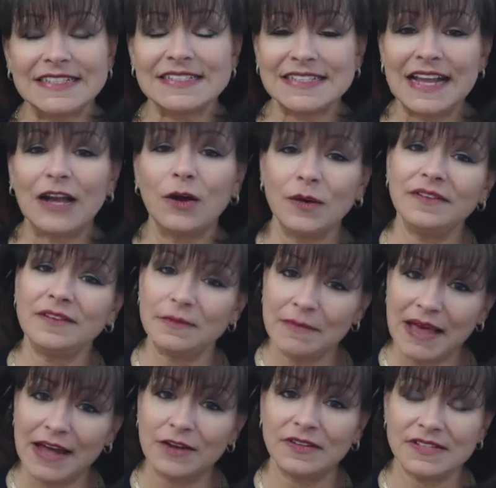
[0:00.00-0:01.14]
It's not going to
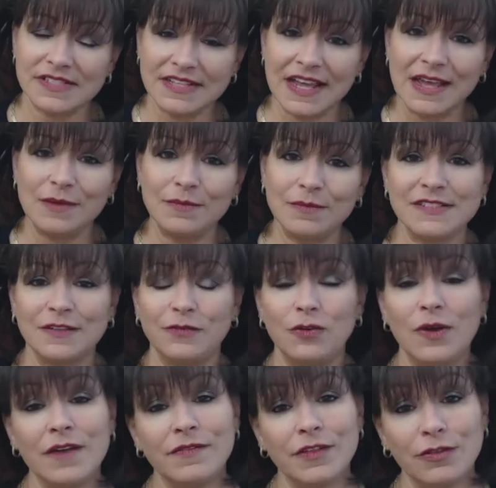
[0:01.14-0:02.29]
matter the same as if you
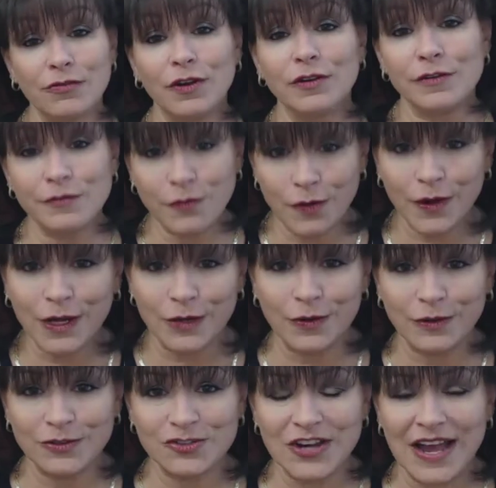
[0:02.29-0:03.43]
have a three or four year
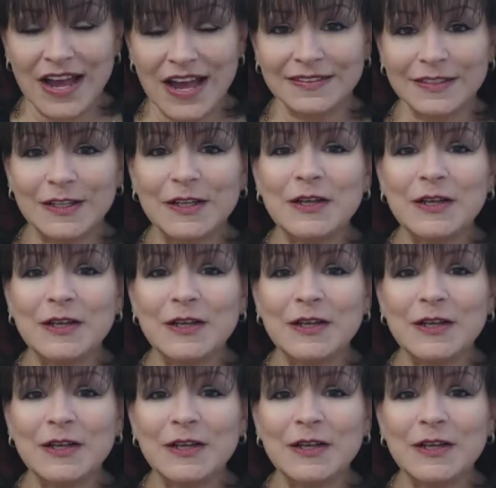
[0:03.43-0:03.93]
old child